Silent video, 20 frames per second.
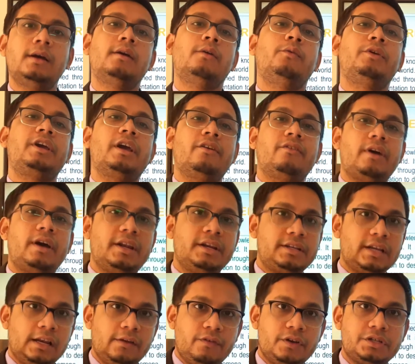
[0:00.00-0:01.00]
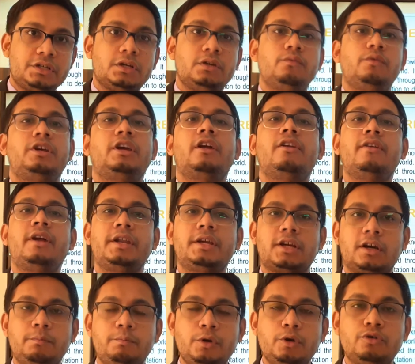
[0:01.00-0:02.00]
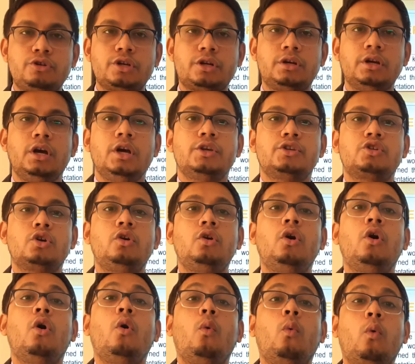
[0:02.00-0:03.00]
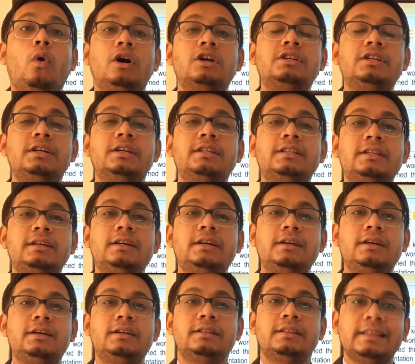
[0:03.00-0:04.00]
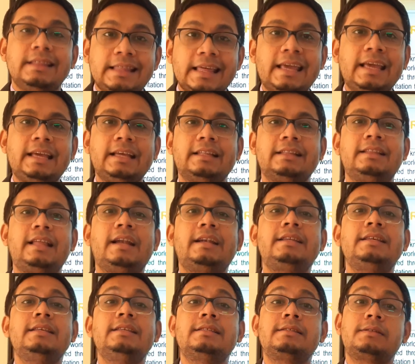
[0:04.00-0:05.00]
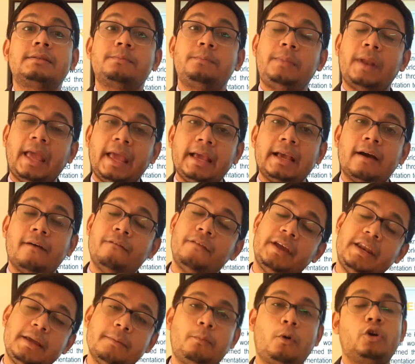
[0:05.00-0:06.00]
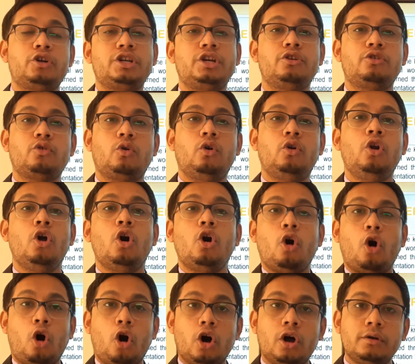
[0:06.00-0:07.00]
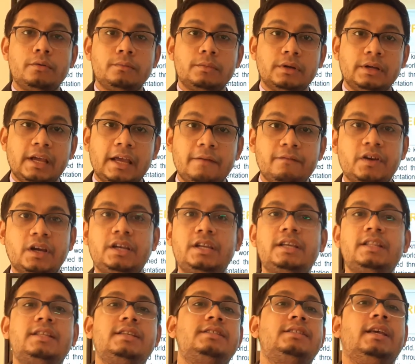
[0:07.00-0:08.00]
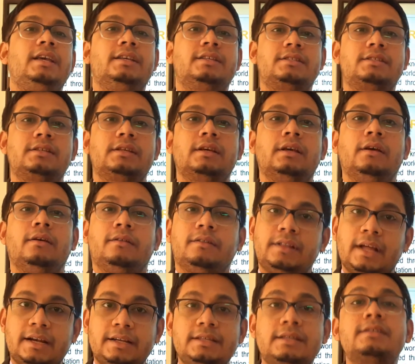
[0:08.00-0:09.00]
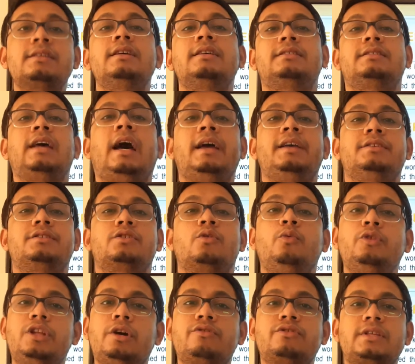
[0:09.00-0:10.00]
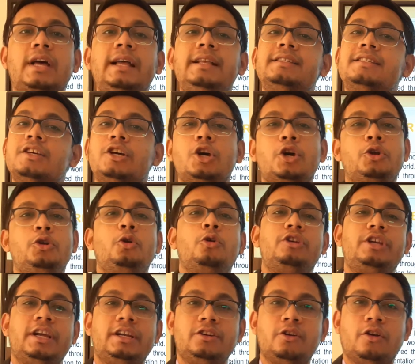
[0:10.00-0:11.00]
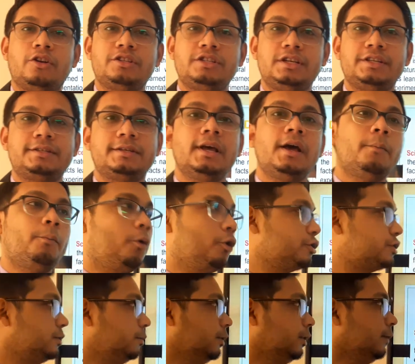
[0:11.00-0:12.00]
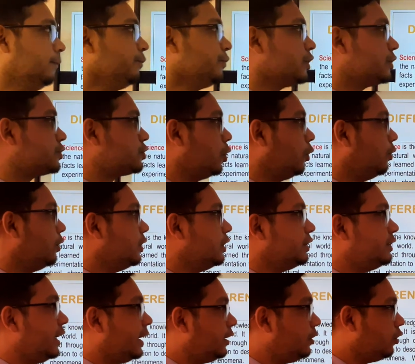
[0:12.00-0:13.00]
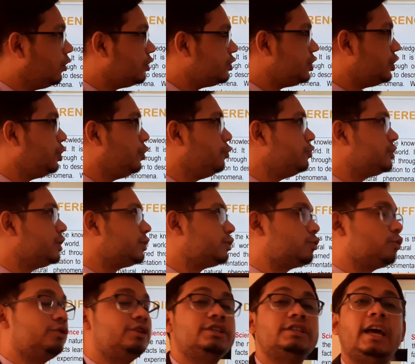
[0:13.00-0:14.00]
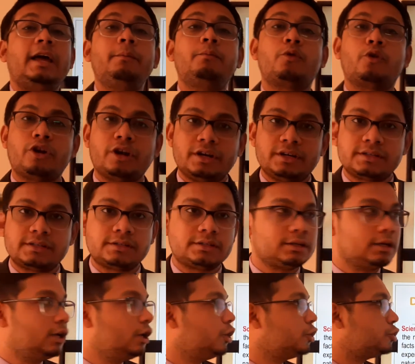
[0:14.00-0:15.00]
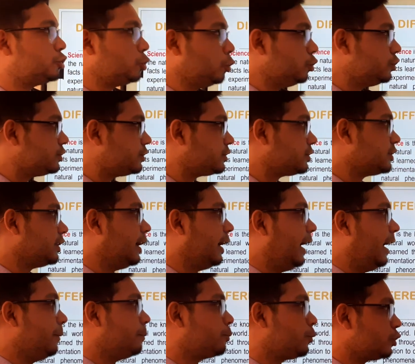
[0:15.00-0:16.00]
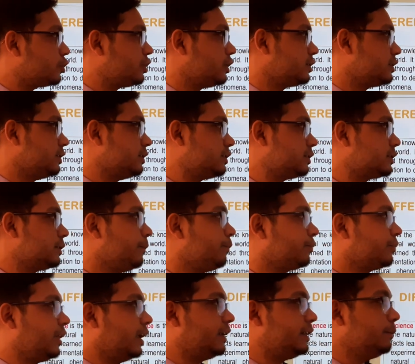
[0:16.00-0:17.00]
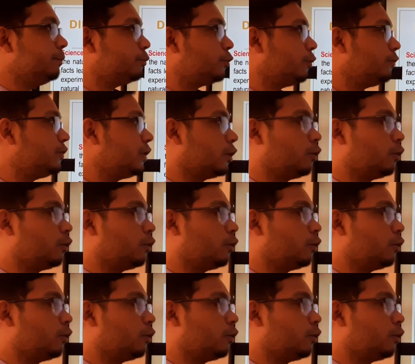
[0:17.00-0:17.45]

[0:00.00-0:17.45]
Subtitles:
we can run a television, we can run a computer. So what are the thing that is playing a very important role on inventing these things? That is science. Without science, no technology is possible. So technology uses to design products, tools and processes that improve the